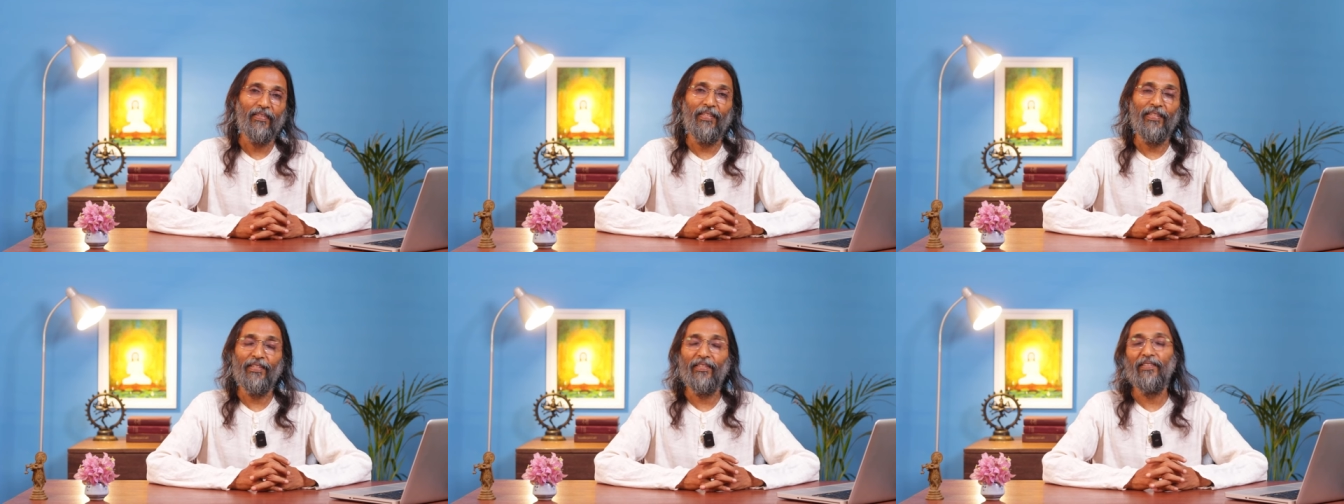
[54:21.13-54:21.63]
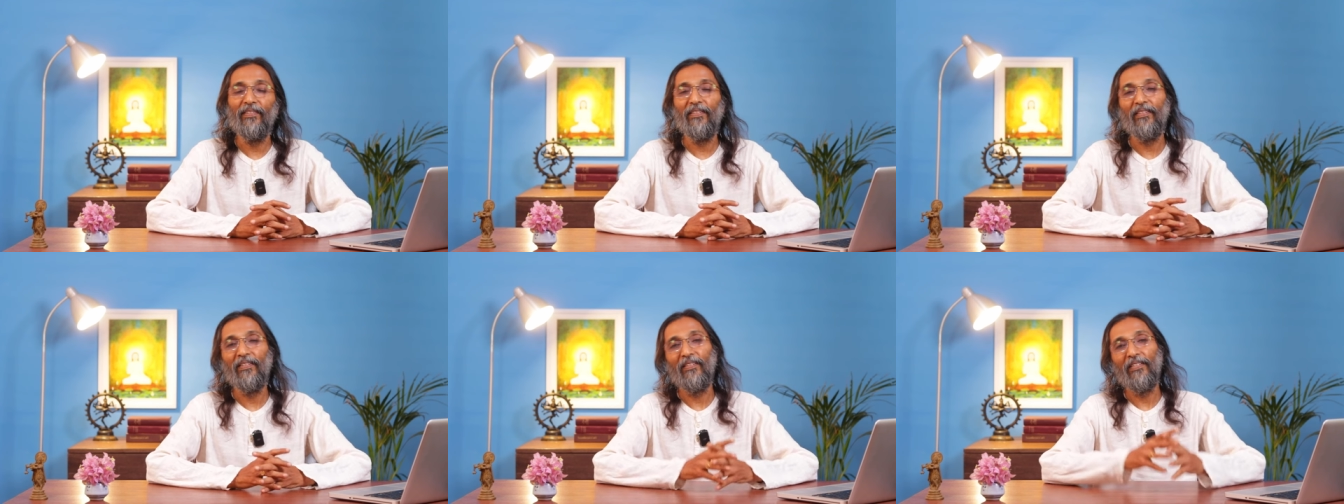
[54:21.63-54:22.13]
the
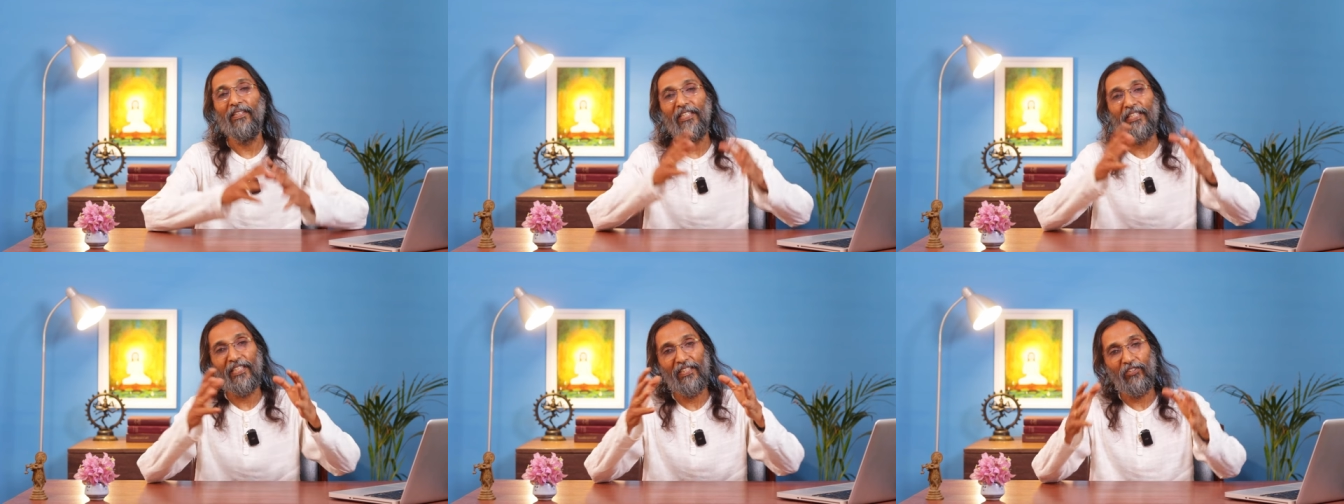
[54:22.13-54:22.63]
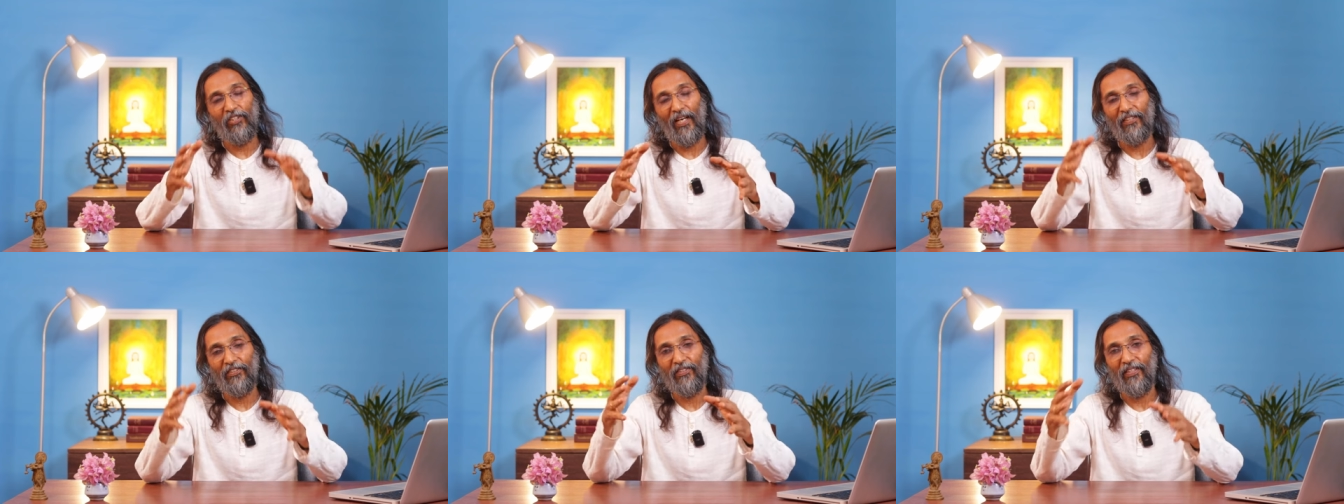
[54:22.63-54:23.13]
written
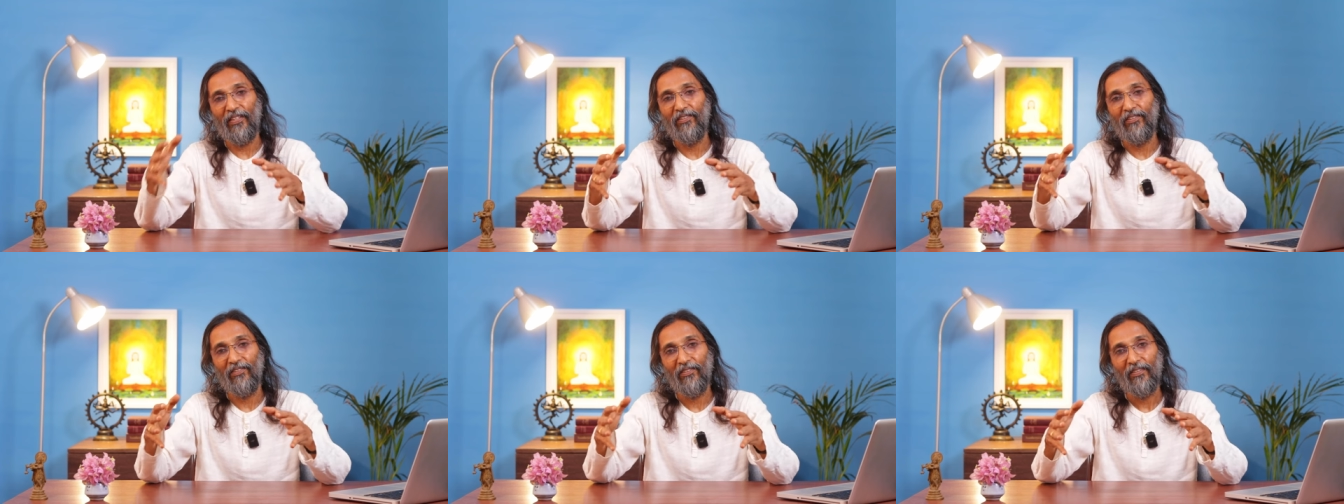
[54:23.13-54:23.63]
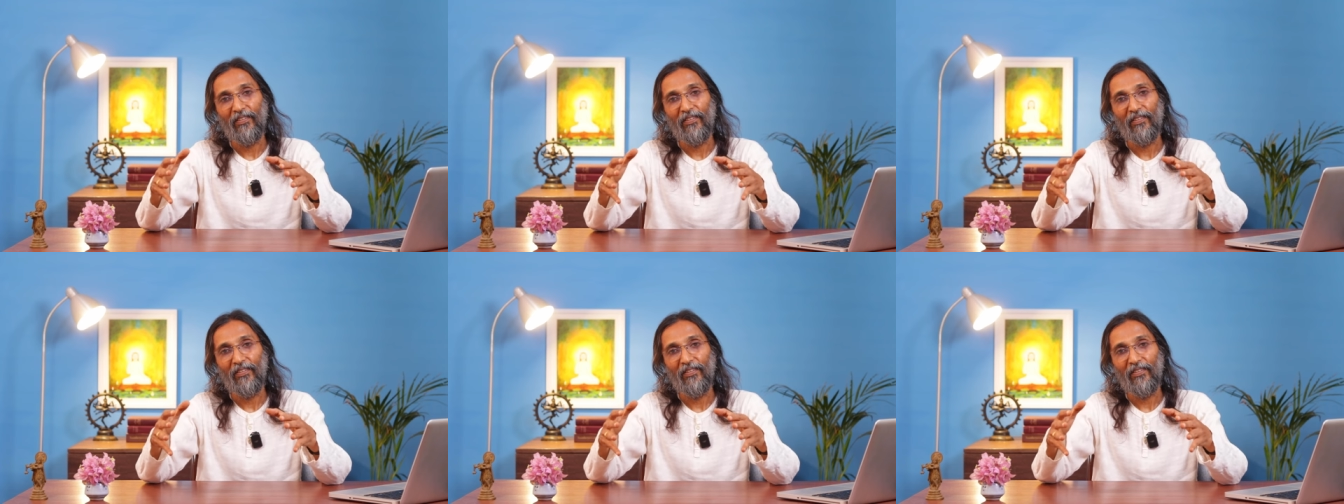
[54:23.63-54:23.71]
Shastras.